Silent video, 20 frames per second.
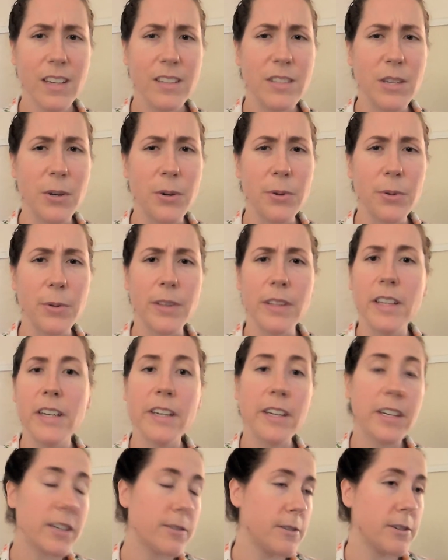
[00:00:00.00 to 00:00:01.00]
So a
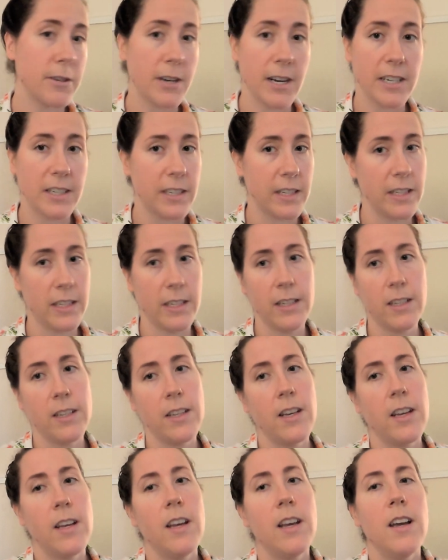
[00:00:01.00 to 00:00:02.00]
linear regression
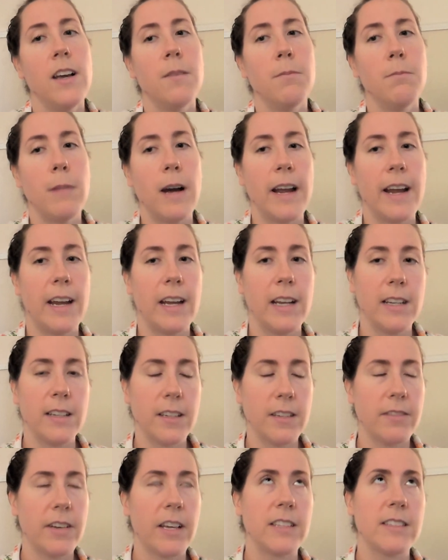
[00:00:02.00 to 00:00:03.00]
might
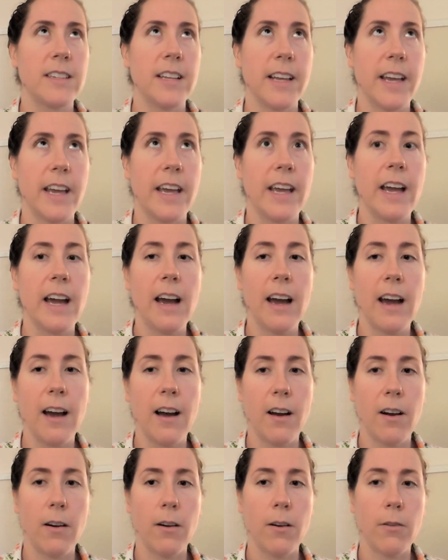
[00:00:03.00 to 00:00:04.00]
investigate
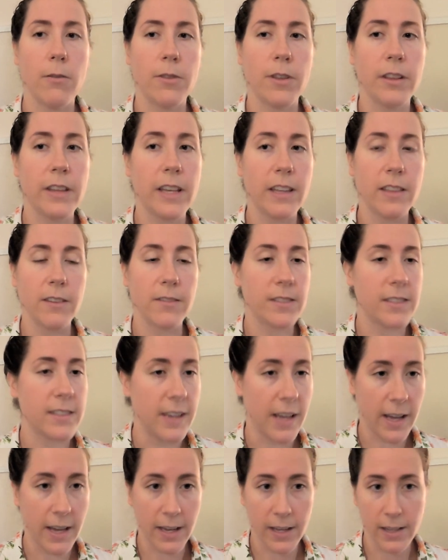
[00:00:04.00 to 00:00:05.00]
how the length of
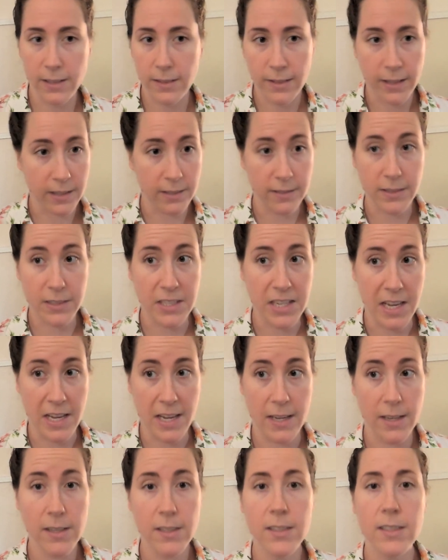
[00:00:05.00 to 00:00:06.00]
stay, like
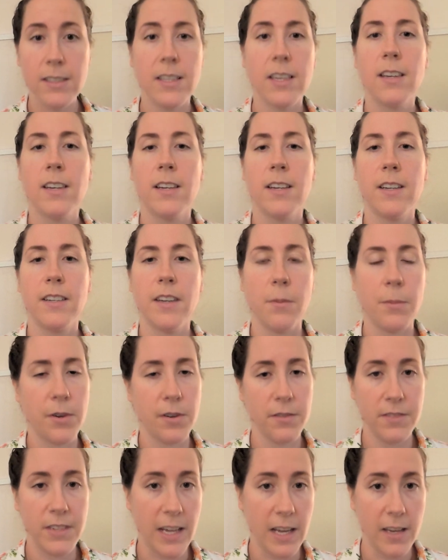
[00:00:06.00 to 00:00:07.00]
days,
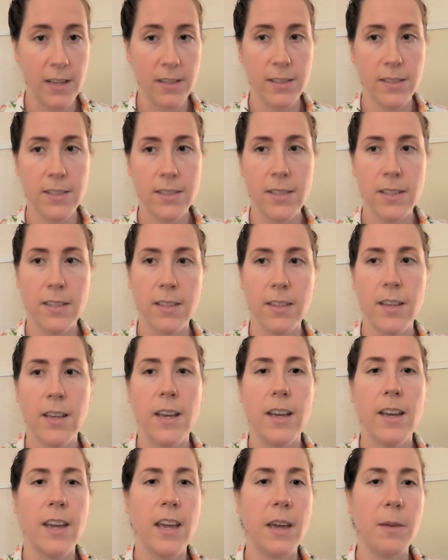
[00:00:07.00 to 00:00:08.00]
number of days,
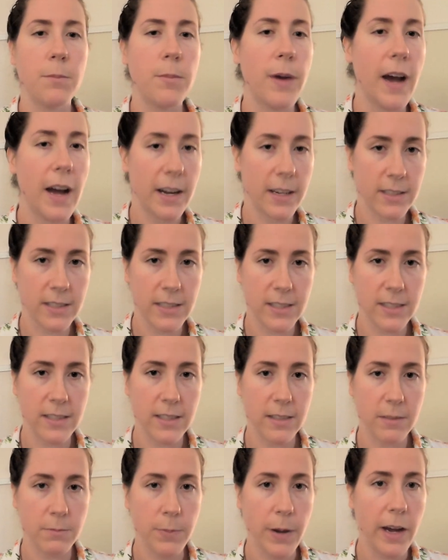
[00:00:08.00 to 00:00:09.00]

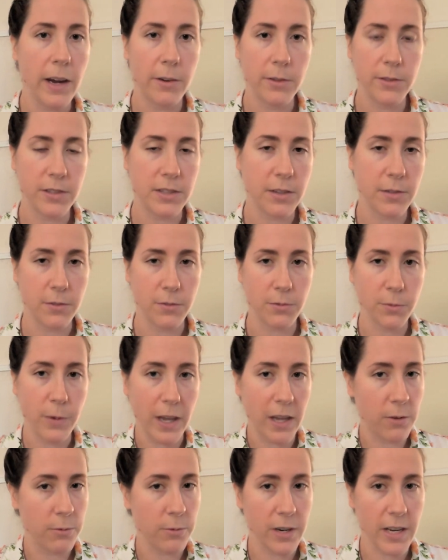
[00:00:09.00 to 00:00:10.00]
impacts pounds of
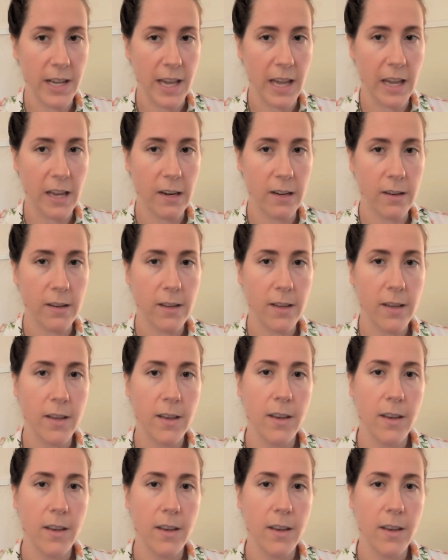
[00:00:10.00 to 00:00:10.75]
weight regain.